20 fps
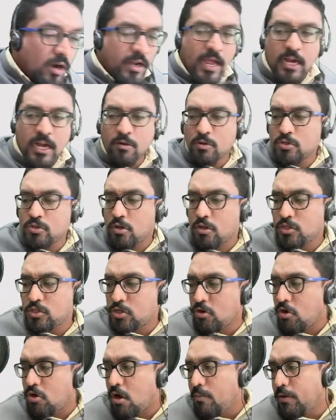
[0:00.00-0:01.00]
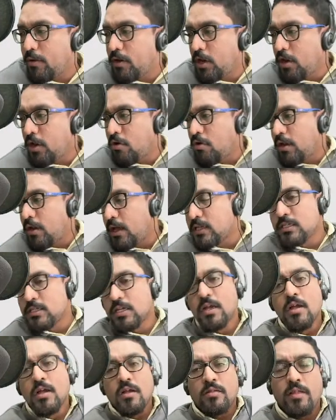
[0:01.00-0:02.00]
Act was also commonly known as
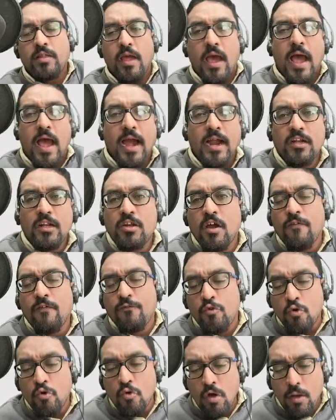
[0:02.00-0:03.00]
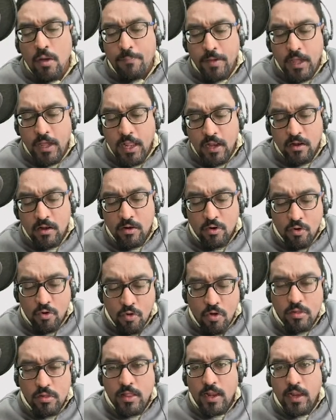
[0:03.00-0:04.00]
the Act of No Appeal,
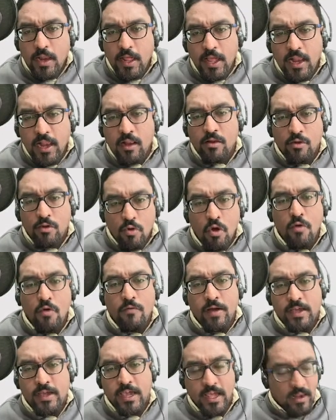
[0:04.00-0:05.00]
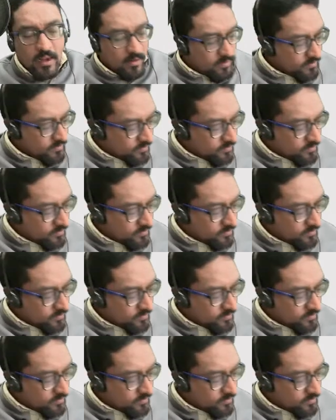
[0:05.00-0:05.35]
No Dalil, No Vakil.